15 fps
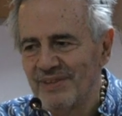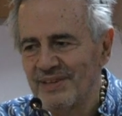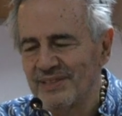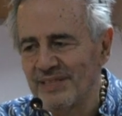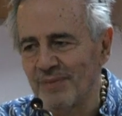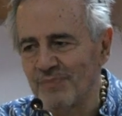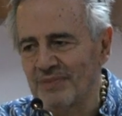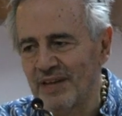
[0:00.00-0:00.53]

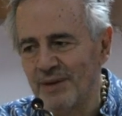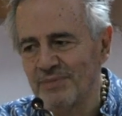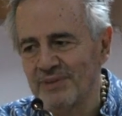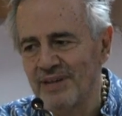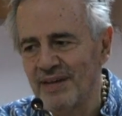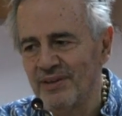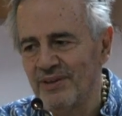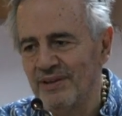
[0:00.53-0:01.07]
sometimes
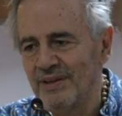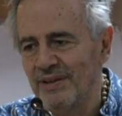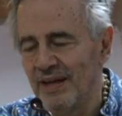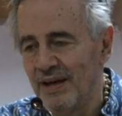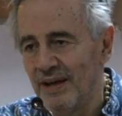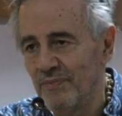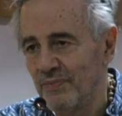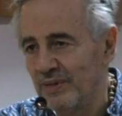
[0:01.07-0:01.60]
I,
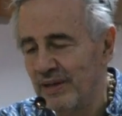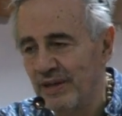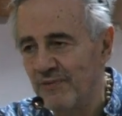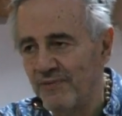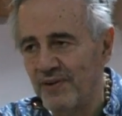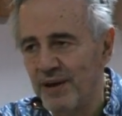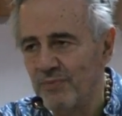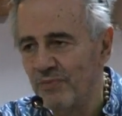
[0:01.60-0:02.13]
um,
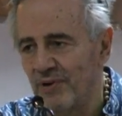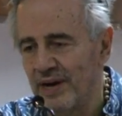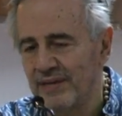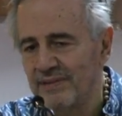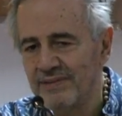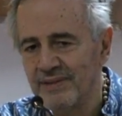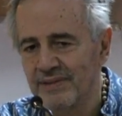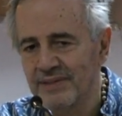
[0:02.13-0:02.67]
if I'm
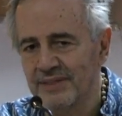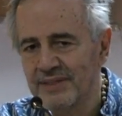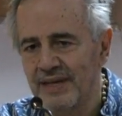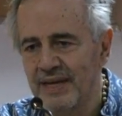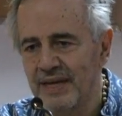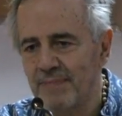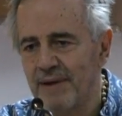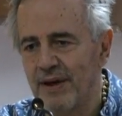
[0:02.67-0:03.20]
writing,
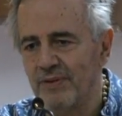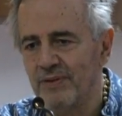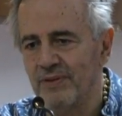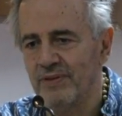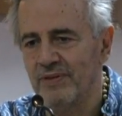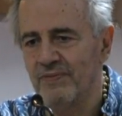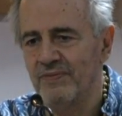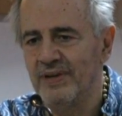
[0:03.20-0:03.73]
say, about
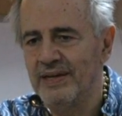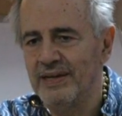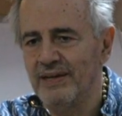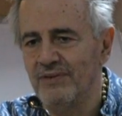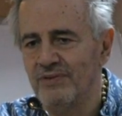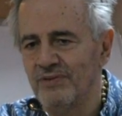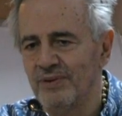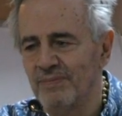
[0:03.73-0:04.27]
the
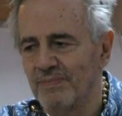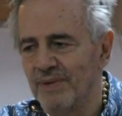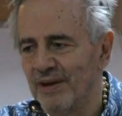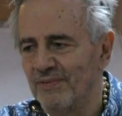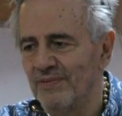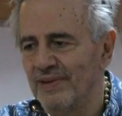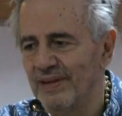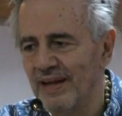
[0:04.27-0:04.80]
village, and my,
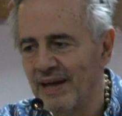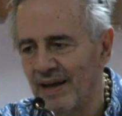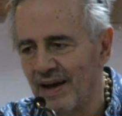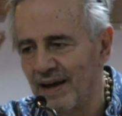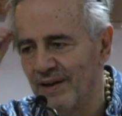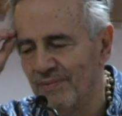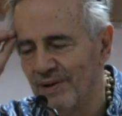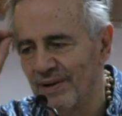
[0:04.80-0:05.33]
vi
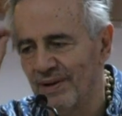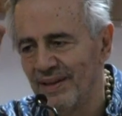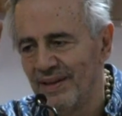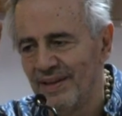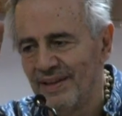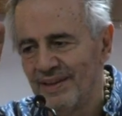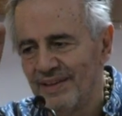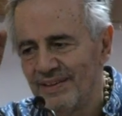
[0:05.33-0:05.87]
I will,
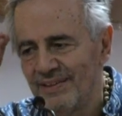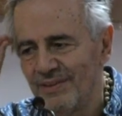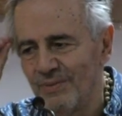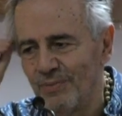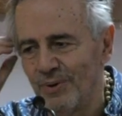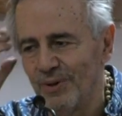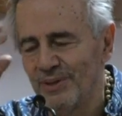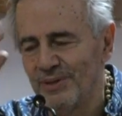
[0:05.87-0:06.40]
the
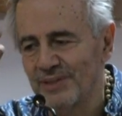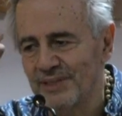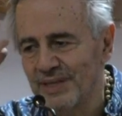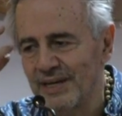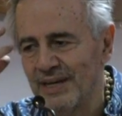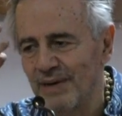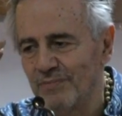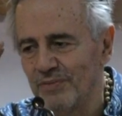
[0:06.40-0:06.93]
words
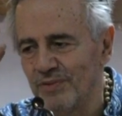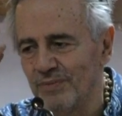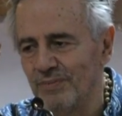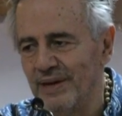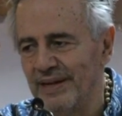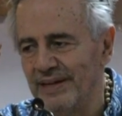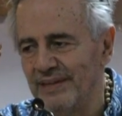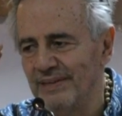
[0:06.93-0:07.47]
that come to
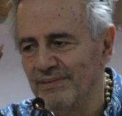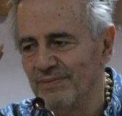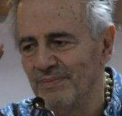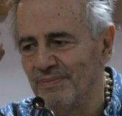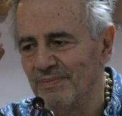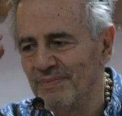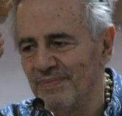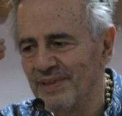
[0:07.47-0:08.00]
mind
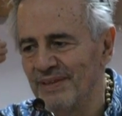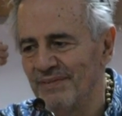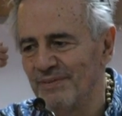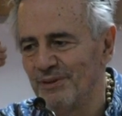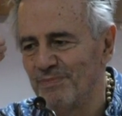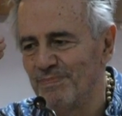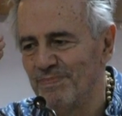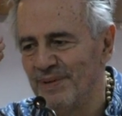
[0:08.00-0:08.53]

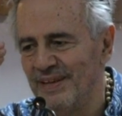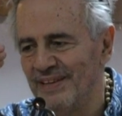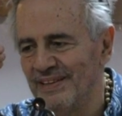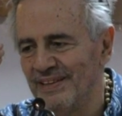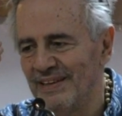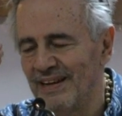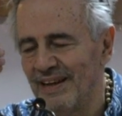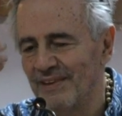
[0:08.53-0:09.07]
would be,
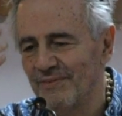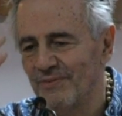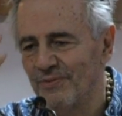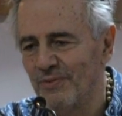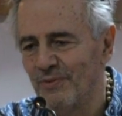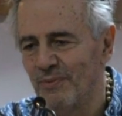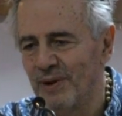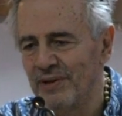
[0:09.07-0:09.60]
like,
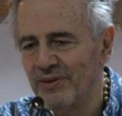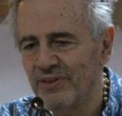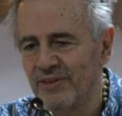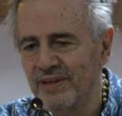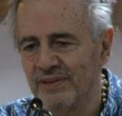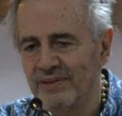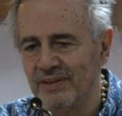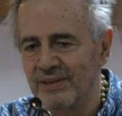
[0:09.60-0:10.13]
for one
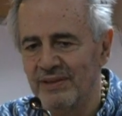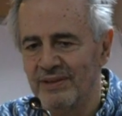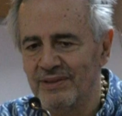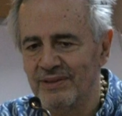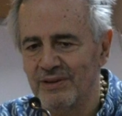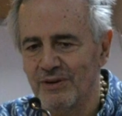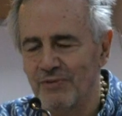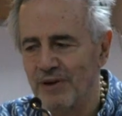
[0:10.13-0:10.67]
thing, the,
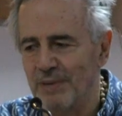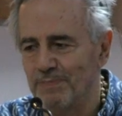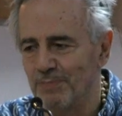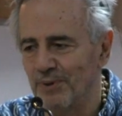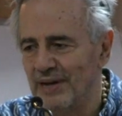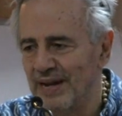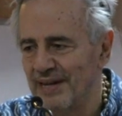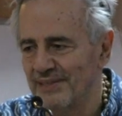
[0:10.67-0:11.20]
the grape
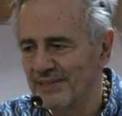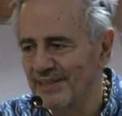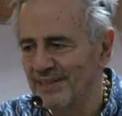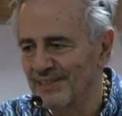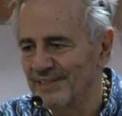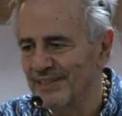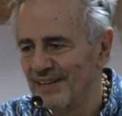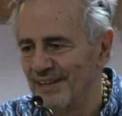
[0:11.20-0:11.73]

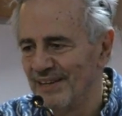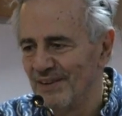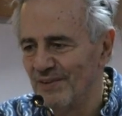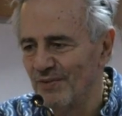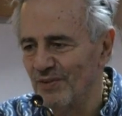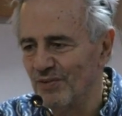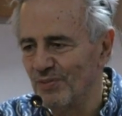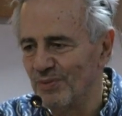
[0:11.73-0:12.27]
molasses,
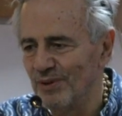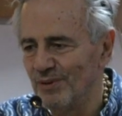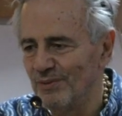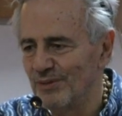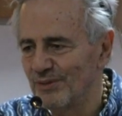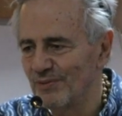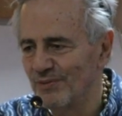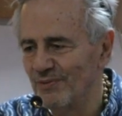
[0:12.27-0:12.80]
which we
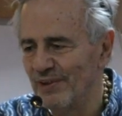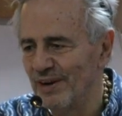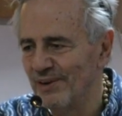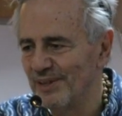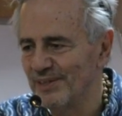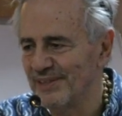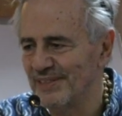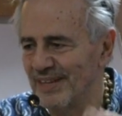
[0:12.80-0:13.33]
use for
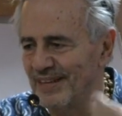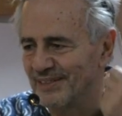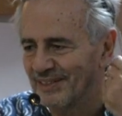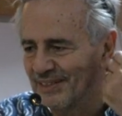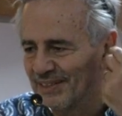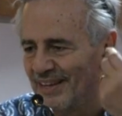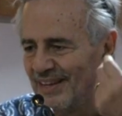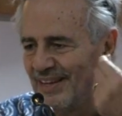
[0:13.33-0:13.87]
various
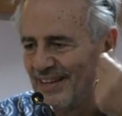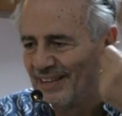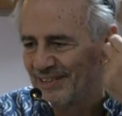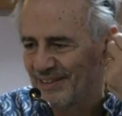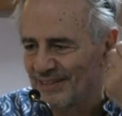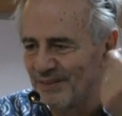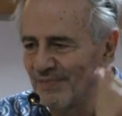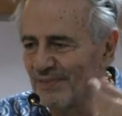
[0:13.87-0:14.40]
things.
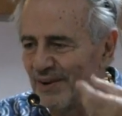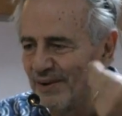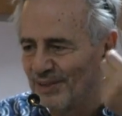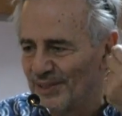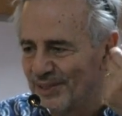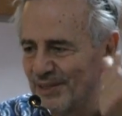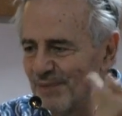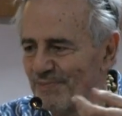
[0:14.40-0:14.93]
There's a very
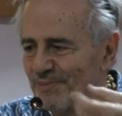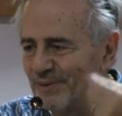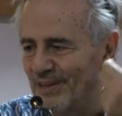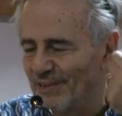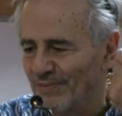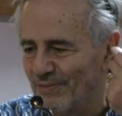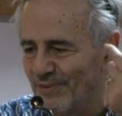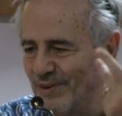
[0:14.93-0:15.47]

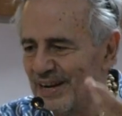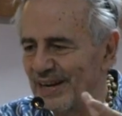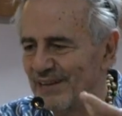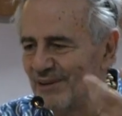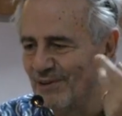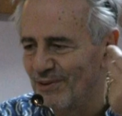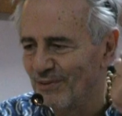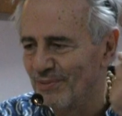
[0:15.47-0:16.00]
Cypriot
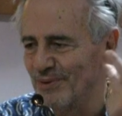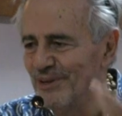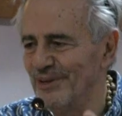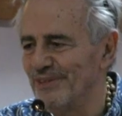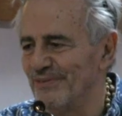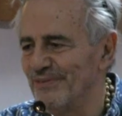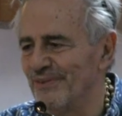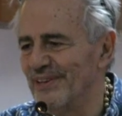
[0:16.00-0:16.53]
vernacular
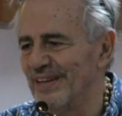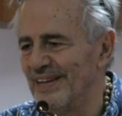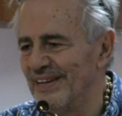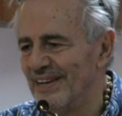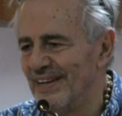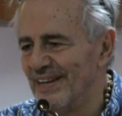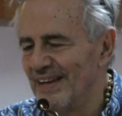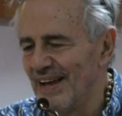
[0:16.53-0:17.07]
word for that.
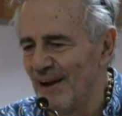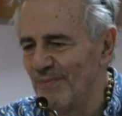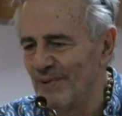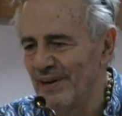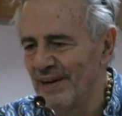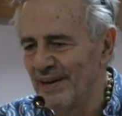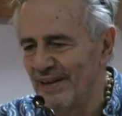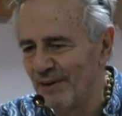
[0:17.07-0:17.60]
And
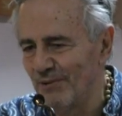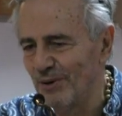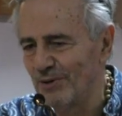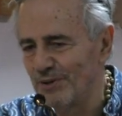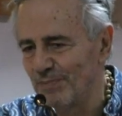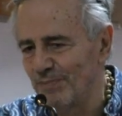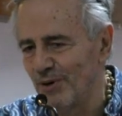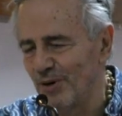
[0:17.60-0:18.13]
when I, I
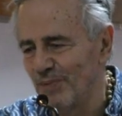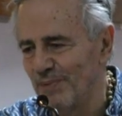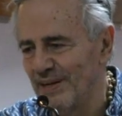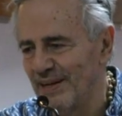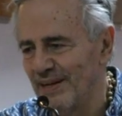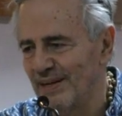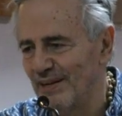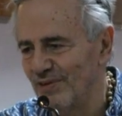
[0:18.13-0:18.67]
wrote a poem
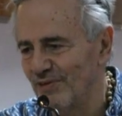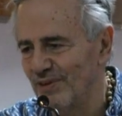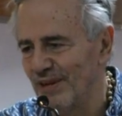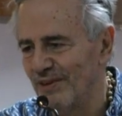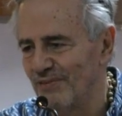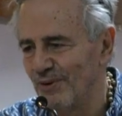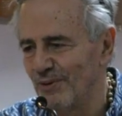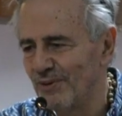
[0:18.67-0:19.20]
in English and
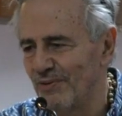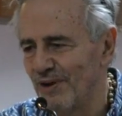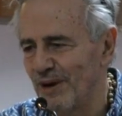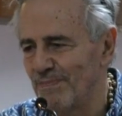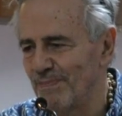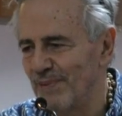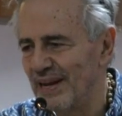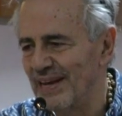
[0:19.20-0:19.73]
I wrote
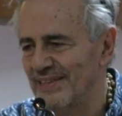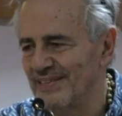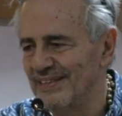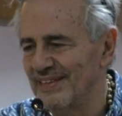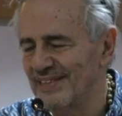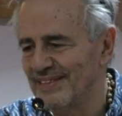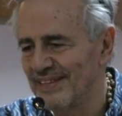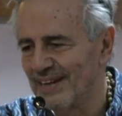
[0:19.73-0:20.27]
grape
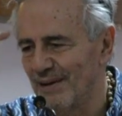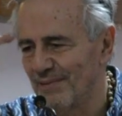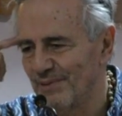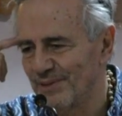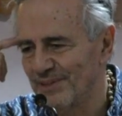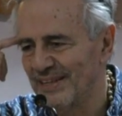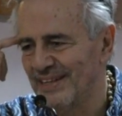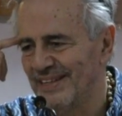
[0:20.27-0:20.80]
molasses, and I
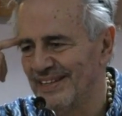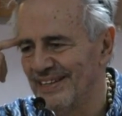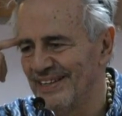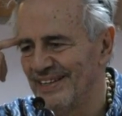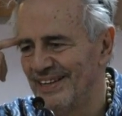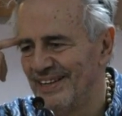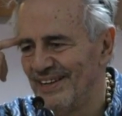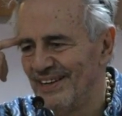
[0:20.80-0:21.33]
was
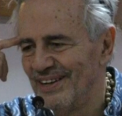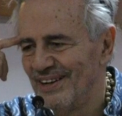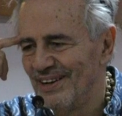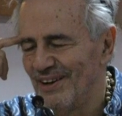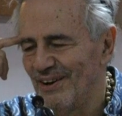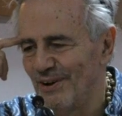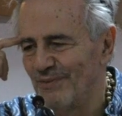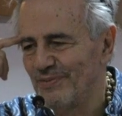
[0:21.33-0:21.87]
thinking
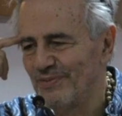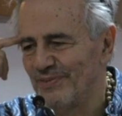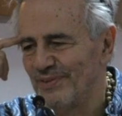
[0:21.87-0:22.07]
of,